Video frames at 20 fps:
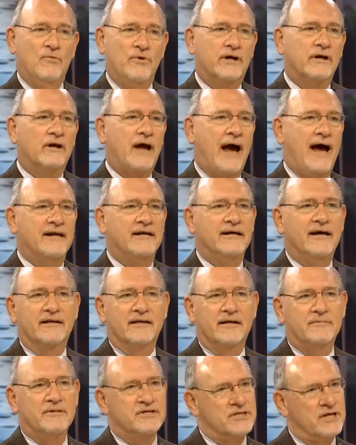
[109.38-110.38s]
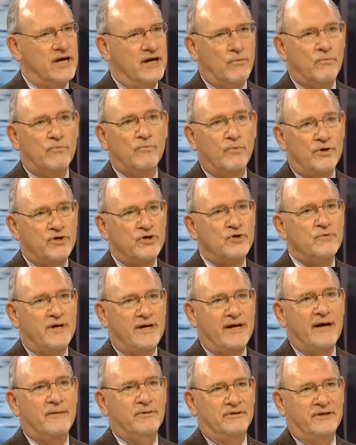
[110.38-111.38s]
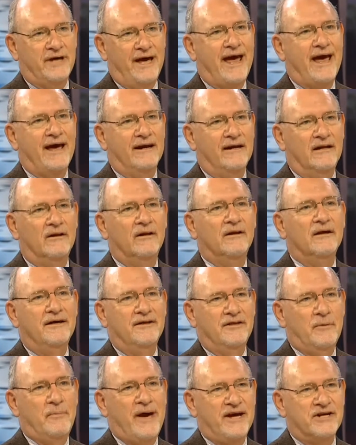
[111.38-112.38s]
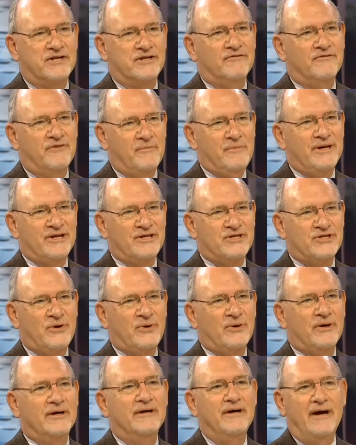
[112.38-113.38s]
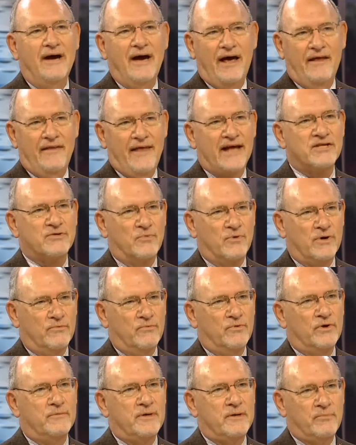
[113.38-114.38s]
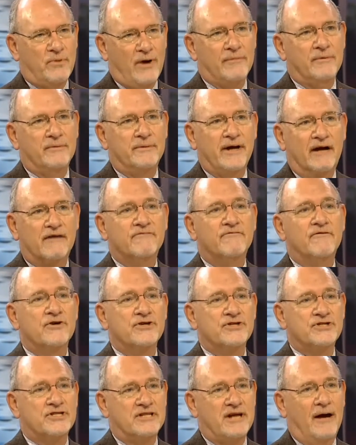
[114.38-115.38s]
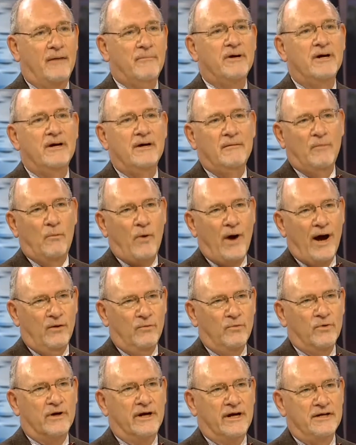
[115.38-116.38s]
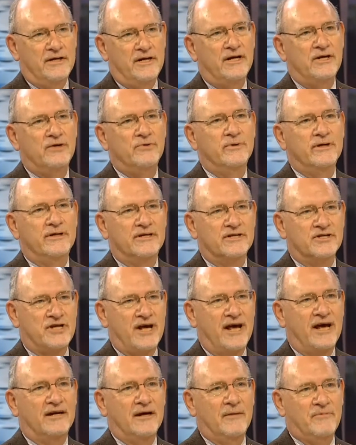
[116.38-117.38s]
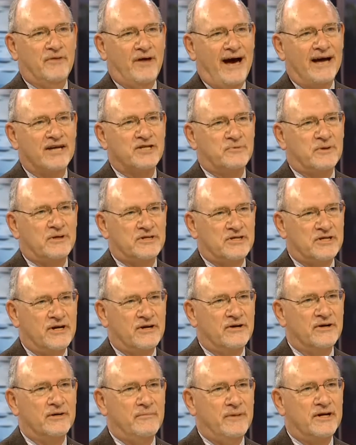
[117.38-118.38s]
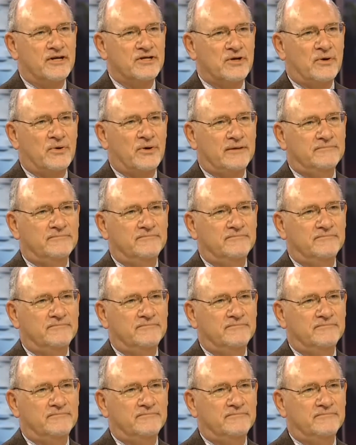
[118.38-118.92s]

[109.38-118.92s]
We could contact them to say, would you be able to handle the patient from Minnesota? And that's where would be probably our first step while we're continuing continuing to stand up the hospitals here in Minnesota.